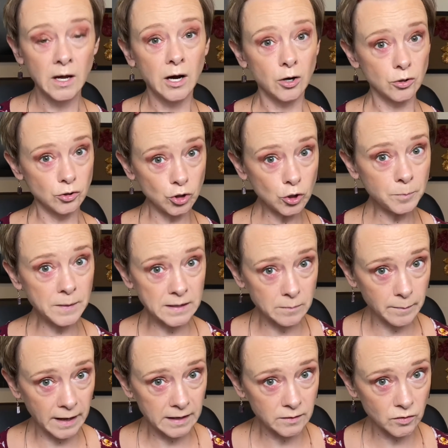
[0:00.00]
You'd be
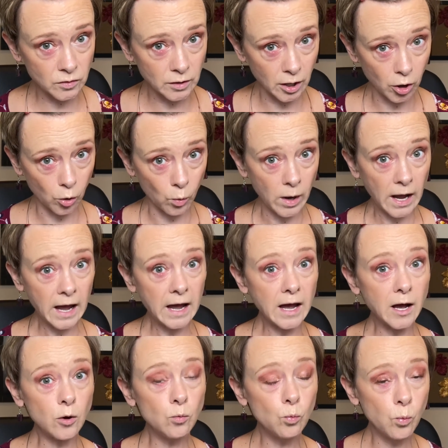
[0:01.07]
amazed, though,
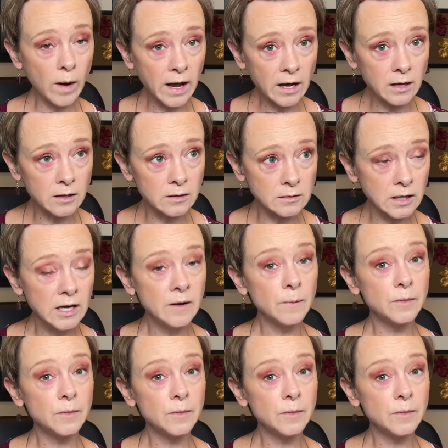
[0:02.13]
how well